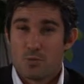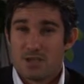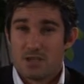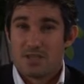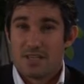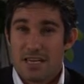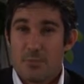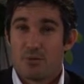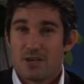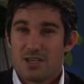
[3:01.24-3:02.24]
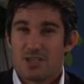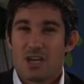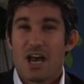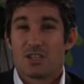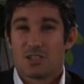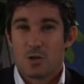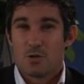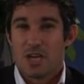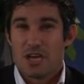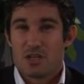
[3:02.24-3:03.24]
which is the British
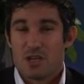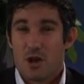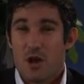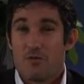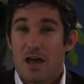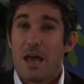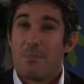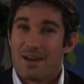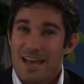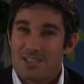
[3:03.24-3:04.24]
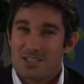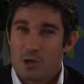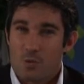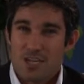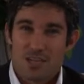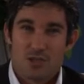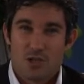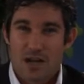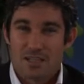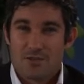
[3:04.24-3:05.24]
Association of Plastic
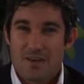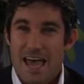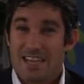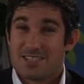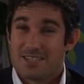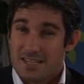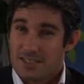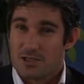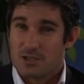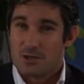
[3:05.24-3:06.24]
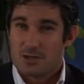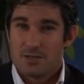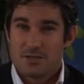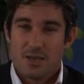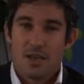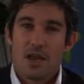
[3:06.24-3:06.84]
Reconstructive Anesthetic Surgeons.